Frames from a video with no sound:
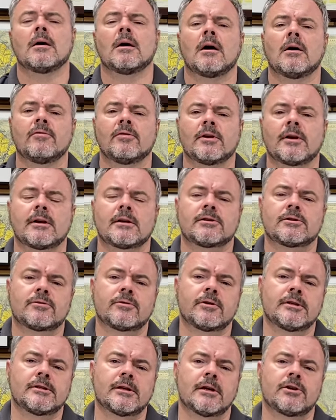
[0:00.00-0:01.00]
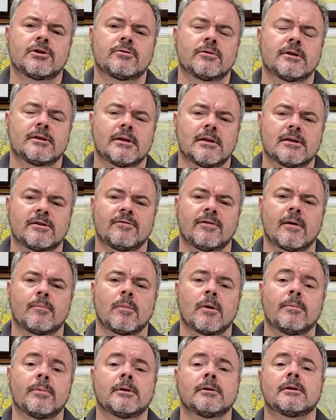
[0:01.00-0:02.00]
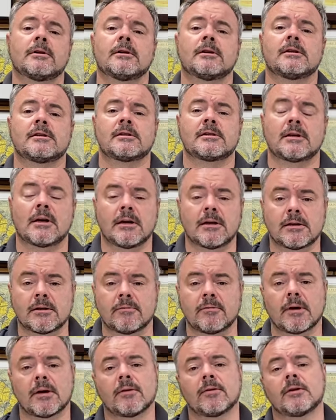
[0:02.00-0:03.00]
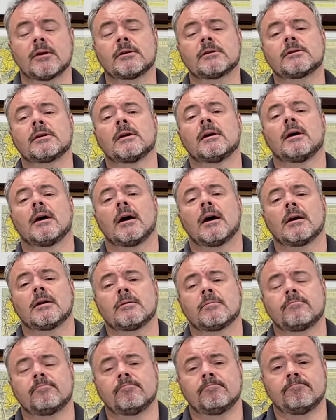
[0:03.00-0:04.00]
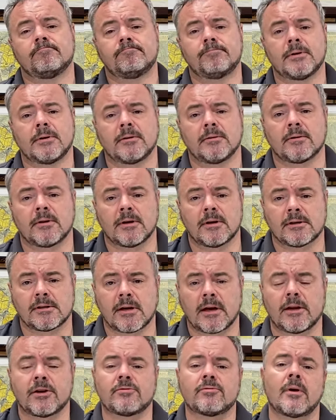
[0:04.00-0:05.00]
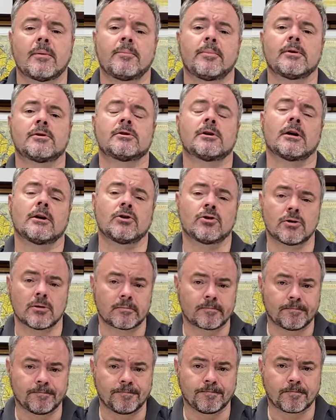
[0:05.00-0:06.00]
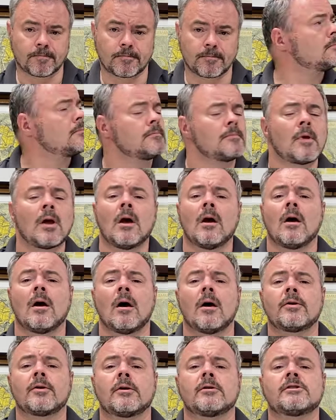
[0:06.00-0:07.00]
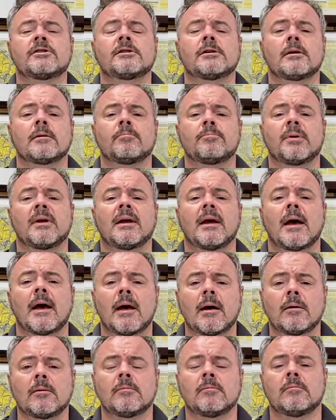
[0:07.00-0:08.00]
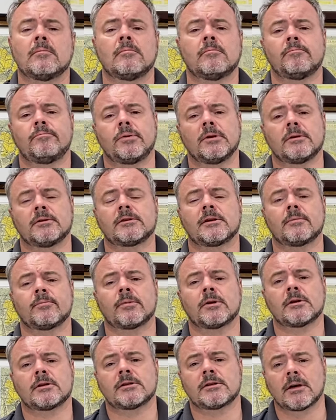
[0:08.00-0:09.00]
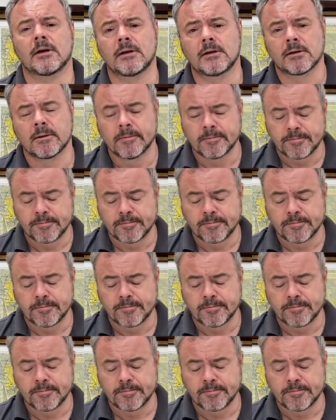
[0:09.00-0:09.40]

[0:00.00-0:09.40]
Over the next three centuries, his family built an estate around this and built the estate's reputation. Arnaud's son Pierre builds up the estate.